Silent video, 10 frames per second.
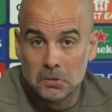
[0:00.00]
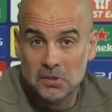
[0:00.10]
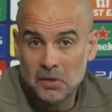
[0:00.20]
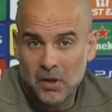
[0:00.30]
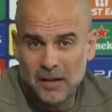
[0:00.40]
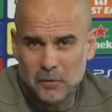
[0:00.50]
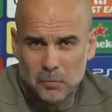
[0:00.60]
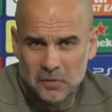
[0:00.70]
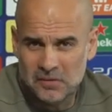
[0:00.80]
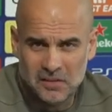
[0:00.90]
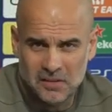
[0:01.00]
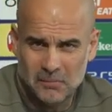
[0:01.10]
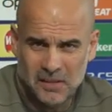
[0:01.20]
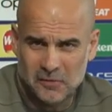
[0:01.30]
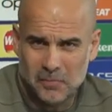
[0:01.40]
They don't have to put
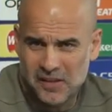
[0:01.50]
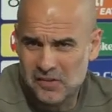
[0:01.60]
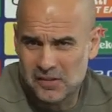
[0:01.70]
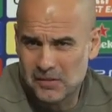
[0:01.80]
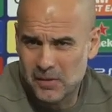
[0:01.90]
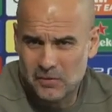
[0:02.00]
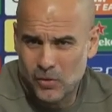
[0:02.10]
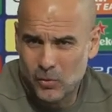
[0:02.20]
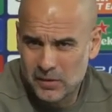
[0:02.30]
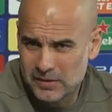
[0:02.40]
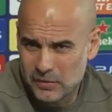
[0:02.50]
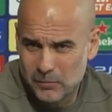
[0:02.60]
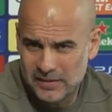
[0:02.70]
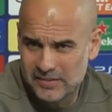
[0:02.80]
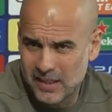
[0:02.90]
much pressure about the owners or
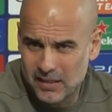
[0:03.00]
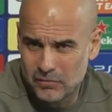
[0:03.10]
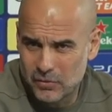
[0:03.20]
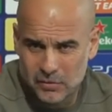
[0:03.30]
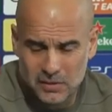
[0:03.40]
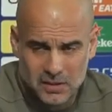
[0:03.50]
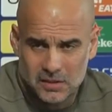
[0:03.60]
myself, or